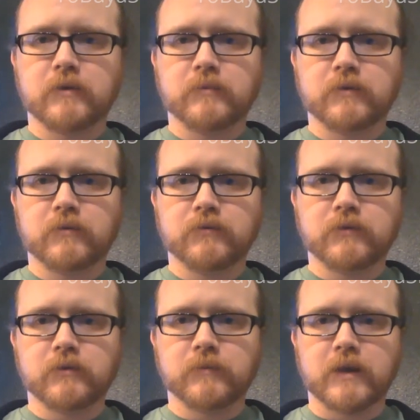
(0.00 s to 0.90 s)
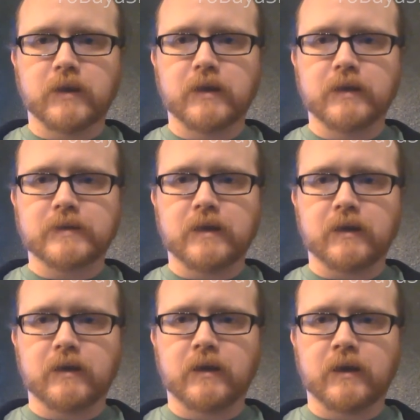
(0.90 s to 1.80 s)
be reviewing my QIDI
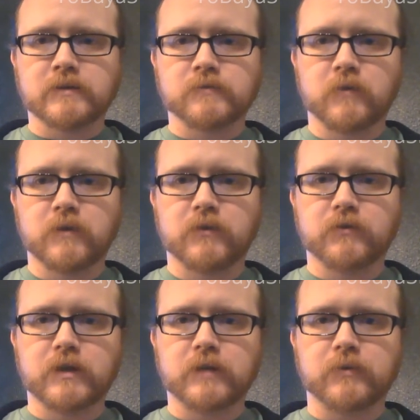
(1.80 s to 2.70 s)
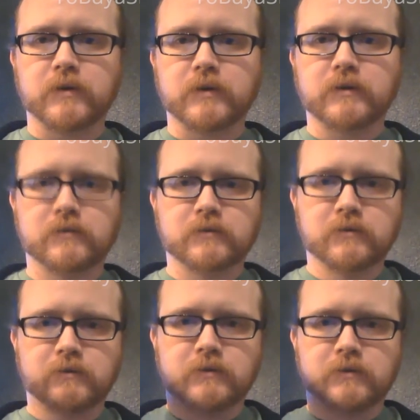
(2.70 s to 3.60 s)
Tech X one three D printer.
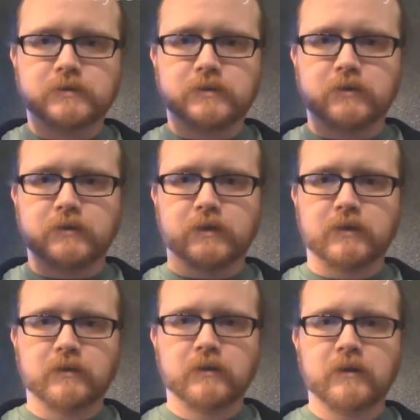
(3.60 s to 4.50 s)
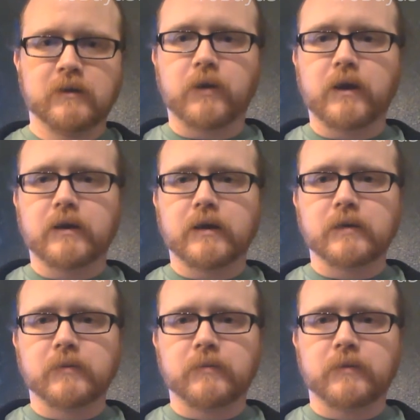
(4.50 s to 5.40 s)
So right there. Prior to
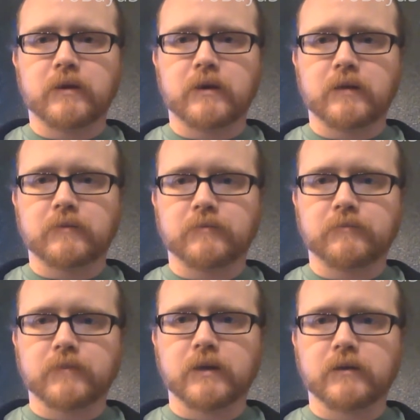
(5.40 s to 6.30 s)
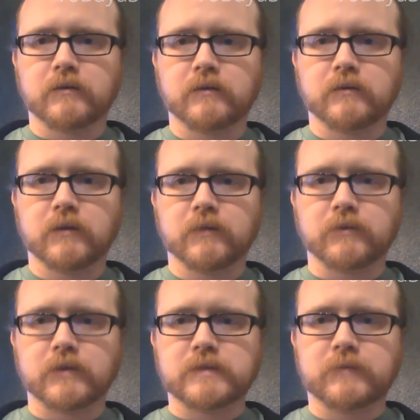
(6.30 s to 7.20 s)
getting my printer, I had beginner
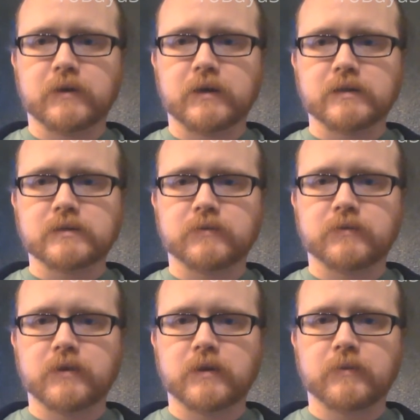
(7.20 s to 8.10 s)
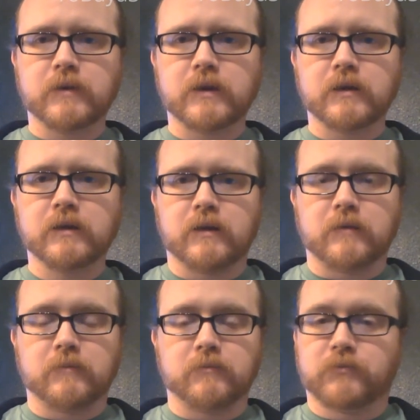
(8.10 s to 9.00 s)
level experience with three D printing
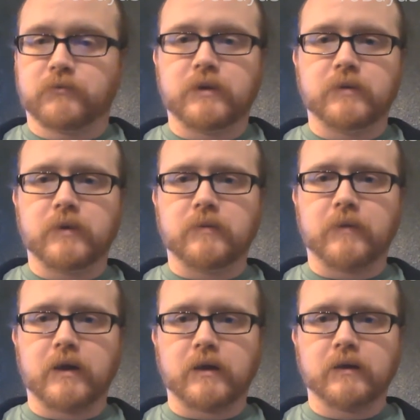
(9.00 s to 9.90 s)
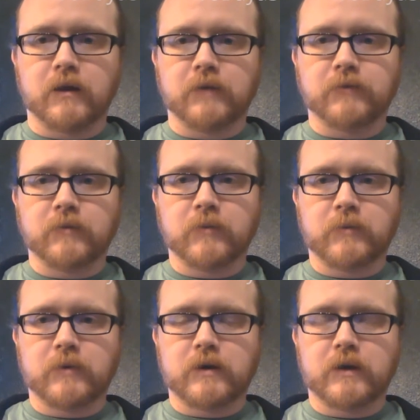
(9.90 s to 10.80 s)
and three D printer buying. I've had my
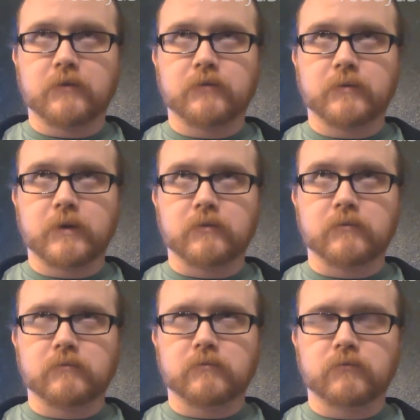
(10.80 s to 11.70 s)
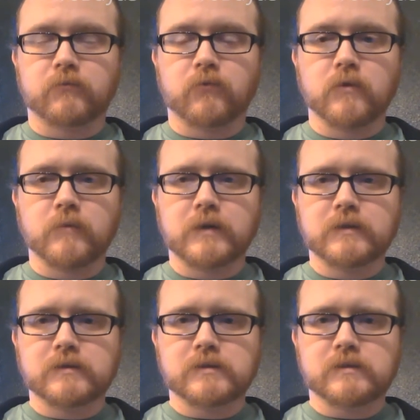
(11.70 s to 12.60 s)
printer now for about four
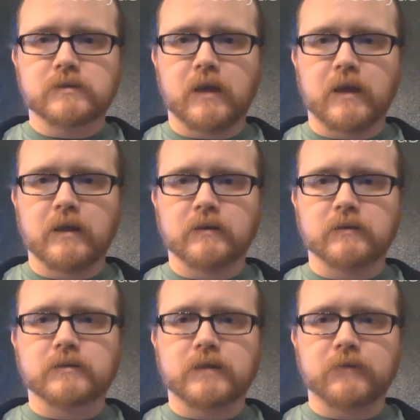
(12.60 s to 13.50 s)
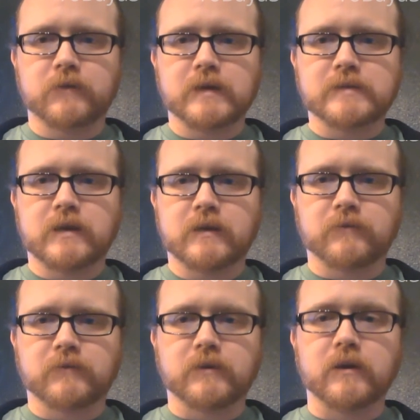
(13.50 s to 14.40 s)
months and definitely say
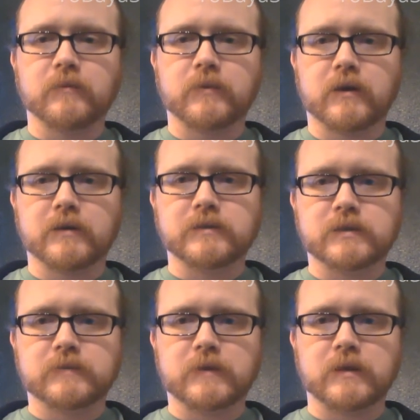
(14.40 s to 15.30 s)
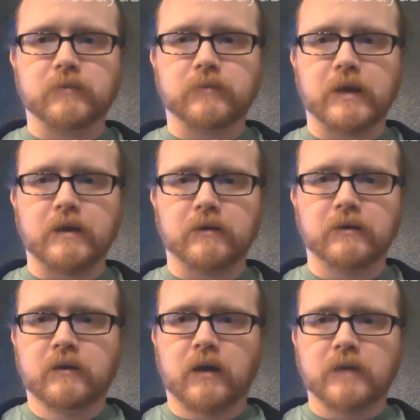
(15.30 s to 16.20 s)
I've gone beyond just being a beginner.
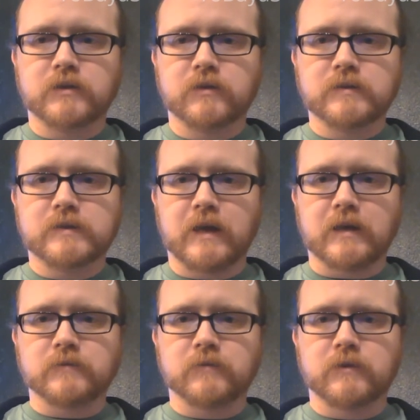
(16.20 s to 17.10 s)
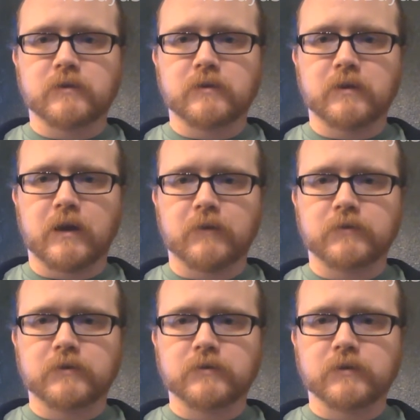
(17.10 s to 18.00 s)
I chose the X one
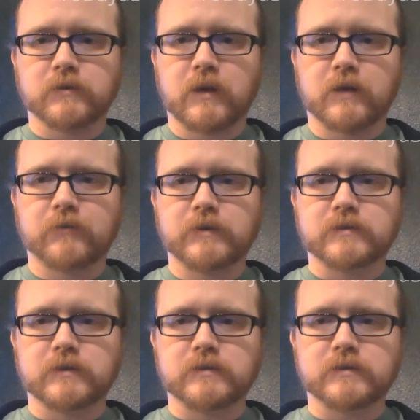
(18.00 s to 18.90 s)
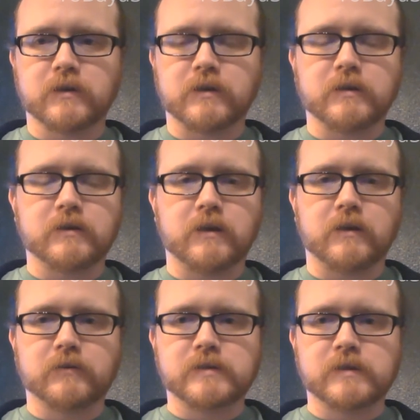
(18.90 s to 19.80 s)
after doing a lot of research on it and
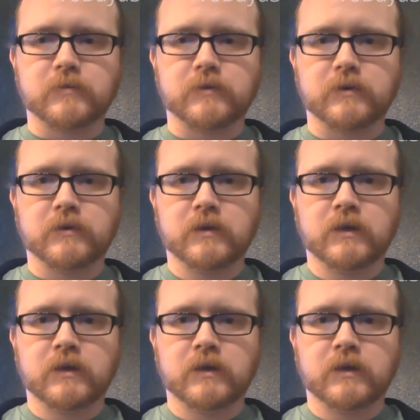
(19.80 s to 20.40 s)
other similar